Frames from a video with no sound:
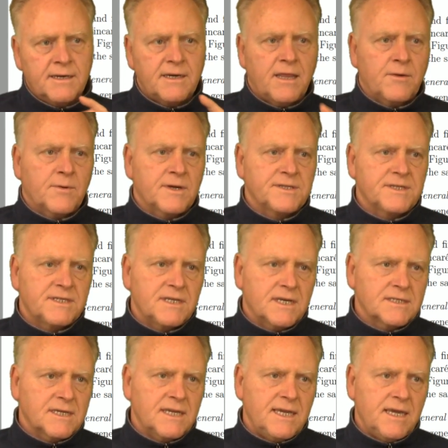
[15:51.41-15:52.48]
In other words, it
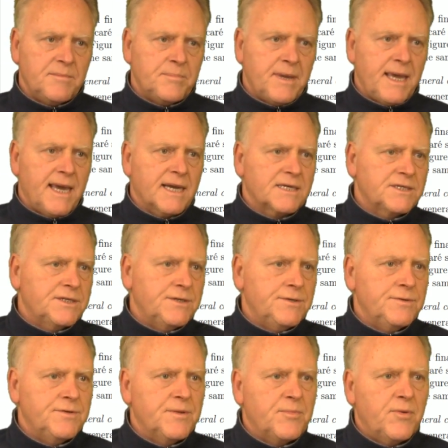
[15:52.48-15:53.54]
doesn't get back
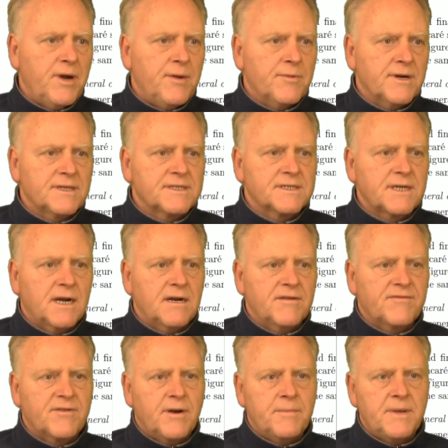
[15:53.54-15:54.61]
to the point where it started
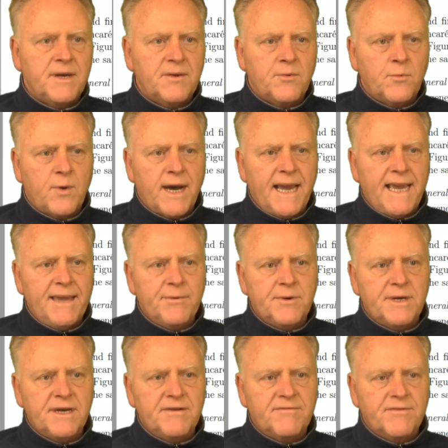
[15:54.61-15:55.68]
from, and why it
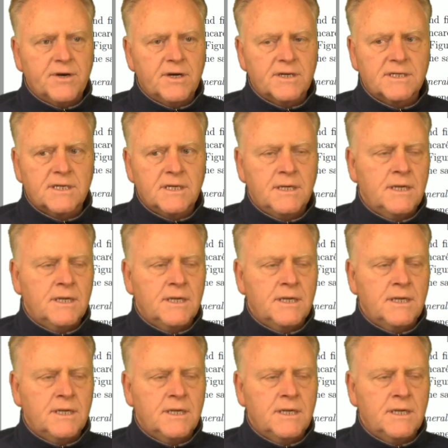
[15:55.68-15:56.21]
would invert